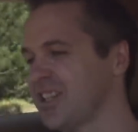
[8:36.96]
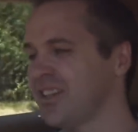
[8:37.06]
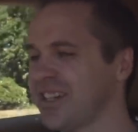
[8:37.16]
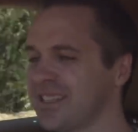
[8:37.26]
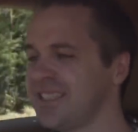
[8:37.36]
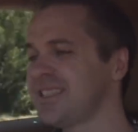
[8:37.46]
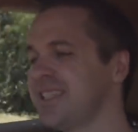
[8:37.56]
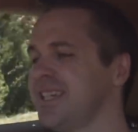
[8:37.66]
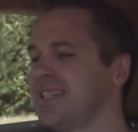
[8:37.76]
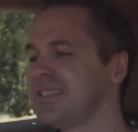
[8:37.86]
like, this
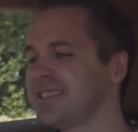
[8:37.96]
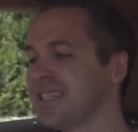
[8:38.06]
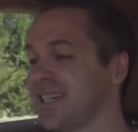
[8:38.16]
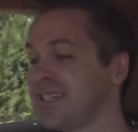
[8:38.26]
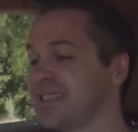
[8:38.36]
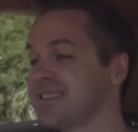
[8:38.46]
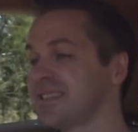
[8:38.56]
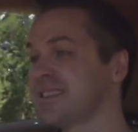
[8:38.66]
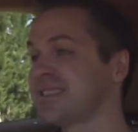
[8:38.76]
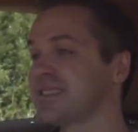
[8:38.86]
thing
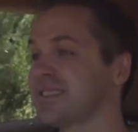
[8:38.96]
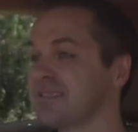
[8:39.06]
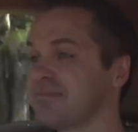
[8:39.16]
does